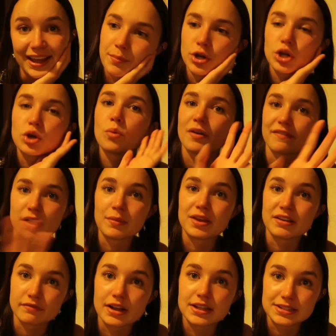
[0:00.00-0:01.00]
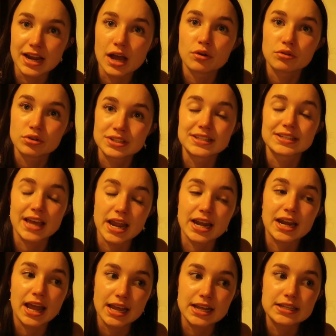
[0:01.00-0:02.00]
I'm gonna call my family and friends now because it's
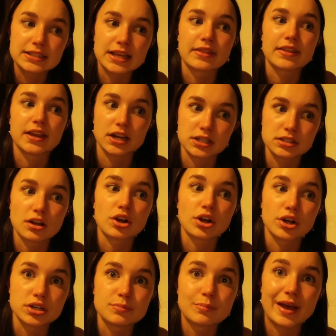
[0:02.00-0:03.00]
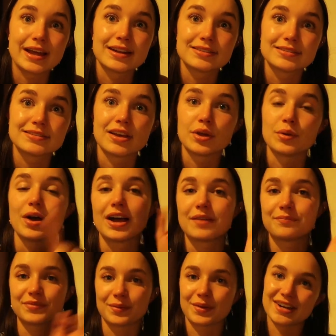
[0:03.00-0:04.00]
getting late and they're gonna start going to bed, so
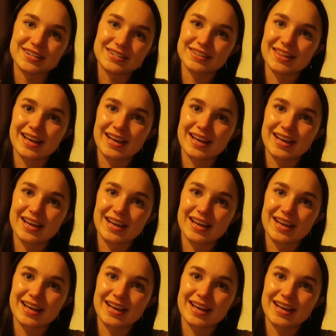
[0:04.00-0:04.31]
I'm gonna do